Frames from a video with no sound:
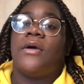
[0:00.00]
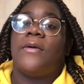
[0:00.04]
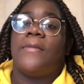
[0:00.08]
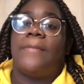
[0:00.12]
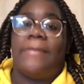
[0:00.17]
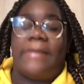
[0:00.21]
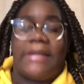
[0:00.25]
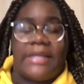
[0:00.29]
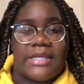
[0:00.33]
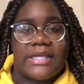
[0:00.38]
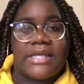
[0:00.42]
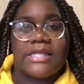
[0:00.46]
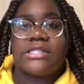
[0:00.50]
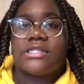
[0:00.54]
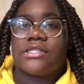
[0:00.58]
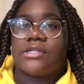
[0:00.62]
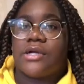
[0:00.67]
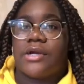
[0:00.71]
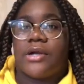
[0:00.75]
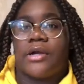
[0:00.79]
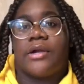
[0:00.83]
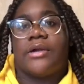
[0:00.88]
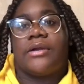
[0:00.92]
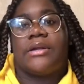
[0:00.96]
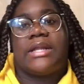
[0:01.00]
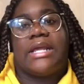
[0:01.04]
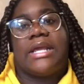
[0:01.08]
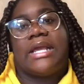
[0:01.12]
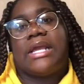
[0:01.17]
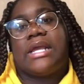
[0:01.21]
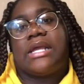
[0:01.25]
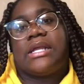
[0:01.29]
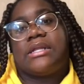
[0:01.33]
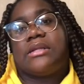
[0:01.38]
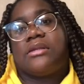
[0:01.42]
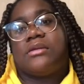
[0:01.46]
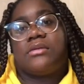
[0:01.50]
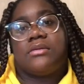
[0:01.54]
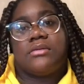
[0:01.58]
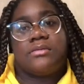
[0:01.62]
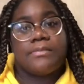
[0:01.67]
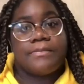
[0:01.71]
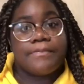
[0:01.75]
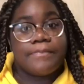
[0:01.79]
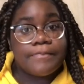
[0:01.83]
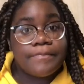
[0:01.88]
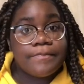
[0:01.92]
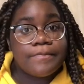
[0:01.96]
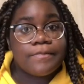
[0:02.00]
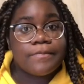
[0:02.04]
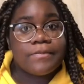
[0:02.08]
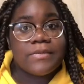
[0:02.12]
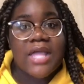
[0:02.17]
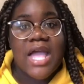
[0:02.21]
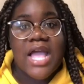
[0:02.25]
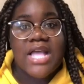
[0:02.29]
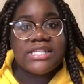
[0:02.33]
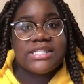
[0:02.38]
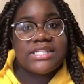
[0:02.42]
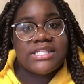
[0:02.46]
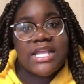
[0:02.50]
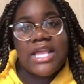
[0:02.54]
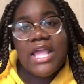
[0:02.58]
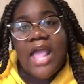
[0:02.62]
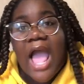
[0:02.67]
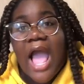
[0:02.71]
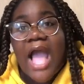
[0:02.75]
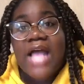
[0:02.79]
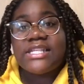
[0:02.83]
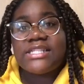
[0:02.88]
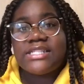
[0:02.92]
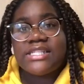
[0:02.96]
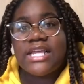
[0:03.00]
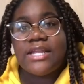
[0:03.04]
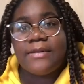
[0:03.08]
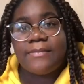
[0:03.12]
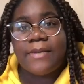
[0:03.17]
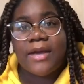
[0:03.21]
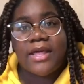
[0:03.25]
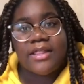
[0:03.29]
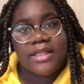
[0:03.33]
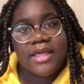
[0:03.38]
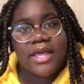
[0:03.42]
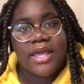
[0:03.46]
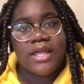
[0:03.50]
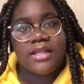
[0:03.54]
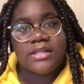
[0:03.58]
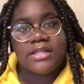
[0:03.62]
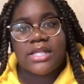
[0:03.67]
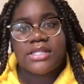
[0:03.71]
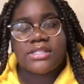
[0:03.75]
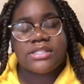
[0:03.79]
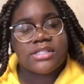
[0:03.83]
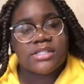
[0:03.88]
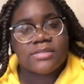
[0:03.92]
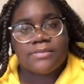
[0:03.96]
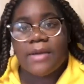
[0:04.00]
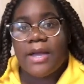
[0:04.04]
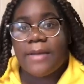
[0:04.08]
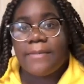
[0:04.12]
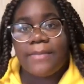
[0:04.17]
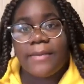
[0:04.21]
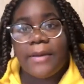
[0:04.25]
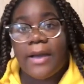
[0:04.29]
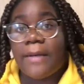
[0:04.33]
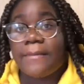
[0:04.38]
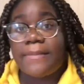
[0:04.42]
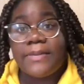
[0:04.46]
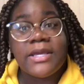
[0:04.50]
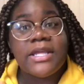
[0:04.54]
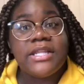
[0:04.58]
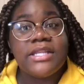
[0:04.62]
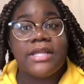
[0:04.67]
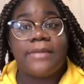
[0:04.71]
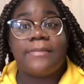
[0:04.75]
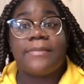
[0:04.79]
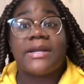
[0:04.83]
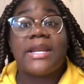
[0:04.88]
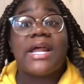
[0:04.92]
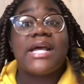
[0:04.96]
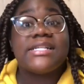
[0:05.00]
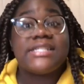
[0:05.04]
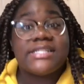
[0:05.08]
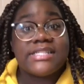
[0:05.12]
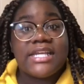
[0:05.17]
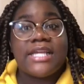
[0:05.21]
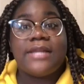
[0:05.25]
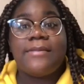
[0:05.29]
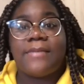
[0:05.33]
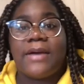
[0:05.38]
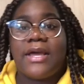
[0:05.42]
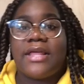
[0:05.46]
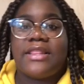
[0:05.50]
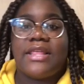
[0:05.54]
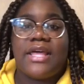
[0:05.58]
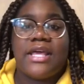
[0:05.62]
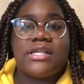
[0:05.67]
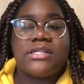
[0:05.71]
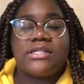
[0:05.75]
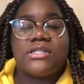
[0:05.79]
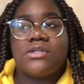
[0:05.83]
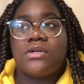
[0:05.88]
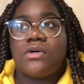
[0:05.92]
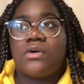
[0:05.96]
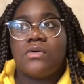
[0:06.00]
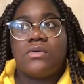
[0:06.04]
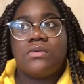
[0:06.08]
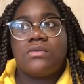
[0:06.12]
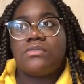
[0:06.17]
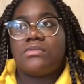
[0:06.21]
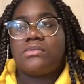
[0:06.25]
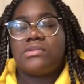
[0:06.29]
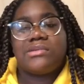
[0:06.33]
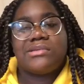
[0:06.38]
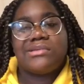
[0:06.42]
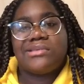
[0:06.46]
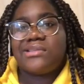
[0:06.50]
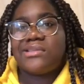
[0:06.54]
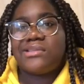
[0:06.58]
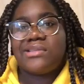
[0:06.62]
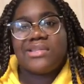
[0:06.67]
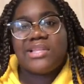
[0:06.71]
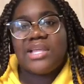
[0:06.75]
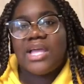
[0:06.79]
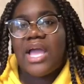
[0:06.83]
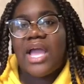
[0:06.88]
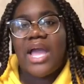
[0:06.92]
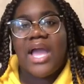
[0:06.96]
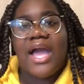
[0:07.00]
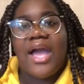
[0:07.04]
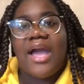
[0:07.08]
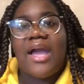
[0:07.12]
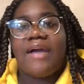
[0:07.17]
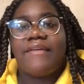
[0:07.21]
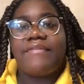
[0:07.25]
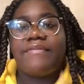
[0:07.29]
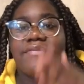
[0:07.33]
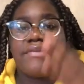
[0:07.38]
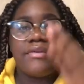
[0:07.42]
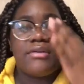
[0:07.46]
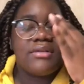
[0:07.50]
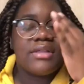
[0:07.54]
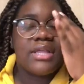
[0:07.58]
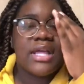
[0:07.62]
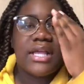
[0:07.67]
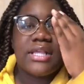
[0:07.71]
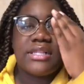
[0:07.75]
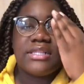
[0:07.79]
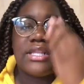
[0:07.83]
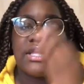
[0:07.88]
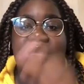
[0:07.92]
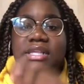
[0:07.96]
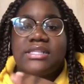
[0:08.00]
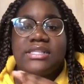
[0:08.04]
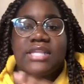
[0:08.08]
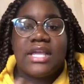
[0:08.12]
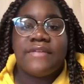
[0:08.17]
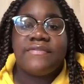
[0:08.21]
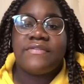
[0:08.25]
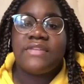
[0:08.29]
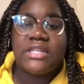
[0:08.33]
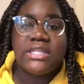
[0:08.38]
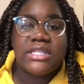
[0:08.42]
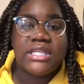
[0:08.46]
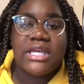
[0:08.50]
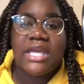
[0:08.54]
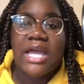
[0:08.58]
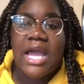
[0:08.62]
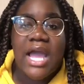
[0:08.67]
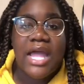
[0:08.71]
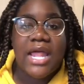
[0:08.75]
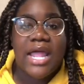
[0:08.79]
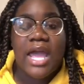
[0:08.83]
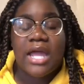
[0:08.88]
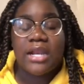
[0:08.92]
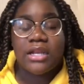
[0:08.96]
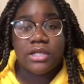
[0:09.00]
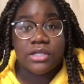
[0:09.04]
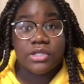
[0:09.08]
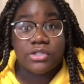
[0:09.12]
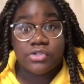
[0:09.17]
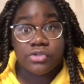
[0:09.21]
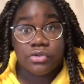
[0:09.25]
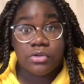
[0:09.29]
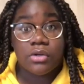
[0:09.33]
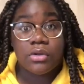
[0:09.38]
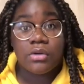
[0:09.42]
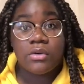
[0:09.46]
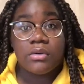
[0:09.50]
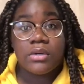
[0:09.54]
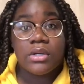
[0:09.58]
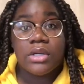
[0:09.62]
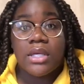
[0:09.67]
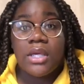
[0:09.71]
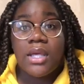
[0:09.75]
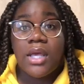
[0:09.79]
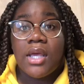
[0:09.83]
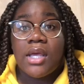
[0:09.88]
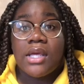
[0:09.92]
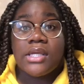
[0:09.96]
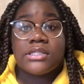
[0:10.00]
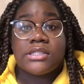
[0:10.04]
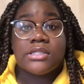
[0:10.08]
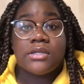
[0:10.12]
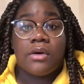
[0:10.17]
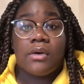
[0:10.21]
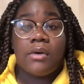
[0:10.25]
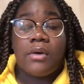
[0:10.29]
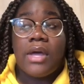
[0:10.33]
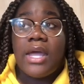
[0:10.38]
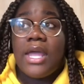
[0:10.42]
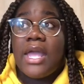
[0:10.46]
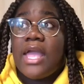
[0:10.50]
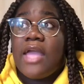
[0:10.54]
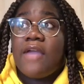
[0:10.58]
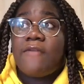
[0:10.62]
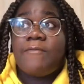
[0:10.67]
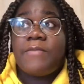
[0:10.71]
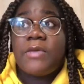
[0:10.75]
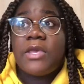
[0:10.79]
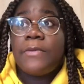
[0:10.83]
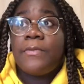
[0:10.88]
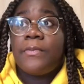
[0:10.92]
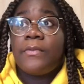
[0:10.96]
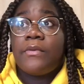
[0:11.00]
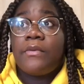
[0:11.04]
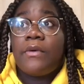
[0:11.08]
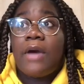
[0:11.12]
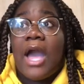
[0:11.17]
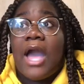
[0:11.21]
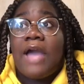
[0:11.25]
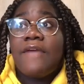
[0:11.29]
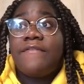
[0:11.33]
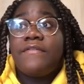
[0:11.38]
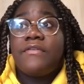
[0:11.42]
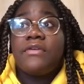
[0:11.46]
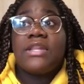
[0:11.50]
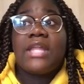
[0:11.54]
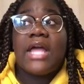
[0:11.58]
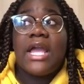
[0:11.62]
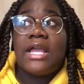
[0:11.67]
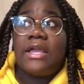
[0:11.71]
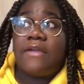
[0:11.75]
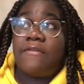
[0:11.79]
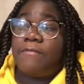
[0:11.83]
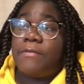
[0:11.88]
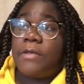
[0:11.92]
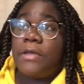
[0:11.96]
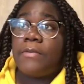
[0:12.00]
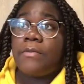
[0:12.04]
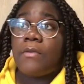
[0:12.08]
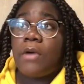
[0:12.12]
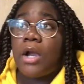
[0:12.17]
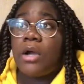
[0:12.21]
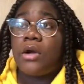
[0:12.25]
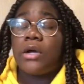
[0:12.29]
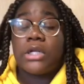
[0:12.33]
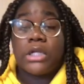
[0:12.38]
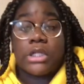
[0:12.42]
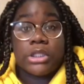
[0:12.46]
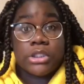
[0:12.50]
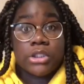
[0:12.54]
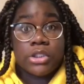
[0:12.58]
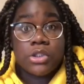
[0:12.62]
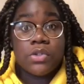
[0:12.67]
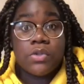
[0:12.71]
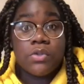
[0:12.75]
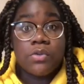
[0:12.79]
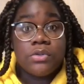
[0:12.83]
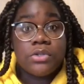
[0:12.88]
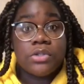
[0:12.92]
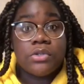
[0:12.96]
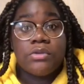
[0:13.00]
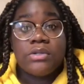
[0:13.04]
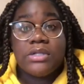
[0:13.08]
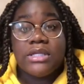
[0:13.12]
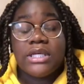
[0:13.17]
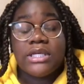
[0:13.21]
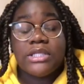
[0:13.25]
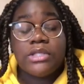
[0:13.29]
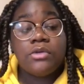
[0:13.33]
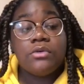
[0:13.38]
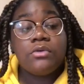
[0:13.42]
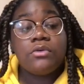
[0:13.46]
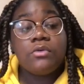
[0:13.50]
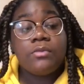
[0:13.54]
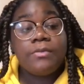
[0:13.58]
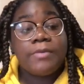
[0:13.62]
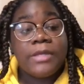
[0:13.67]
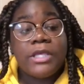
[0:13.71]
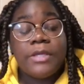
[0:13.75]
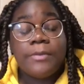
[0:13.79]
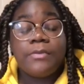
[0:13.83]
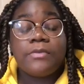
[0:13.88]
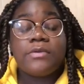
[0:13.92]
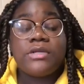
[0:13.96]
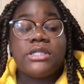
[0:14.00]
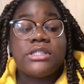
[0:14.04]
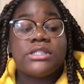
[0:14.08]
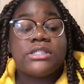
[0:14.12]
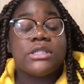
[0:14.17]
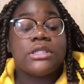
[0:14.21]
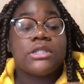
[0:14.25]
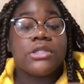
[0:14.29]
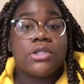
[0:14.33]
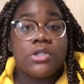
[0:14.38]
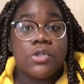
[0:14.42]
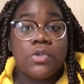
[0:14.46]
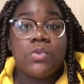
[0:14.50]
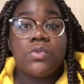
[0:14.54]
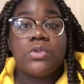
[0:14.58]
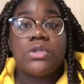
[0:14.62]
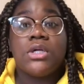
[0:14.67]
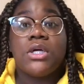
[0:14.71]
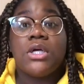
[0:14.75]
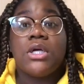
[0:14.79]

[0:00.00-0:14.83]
begin to hurt. And I stand by that. That's just my opinion, but I stand by that. So I feel it definitely got out of control. So I feel like if people are going to loot, you people need to loot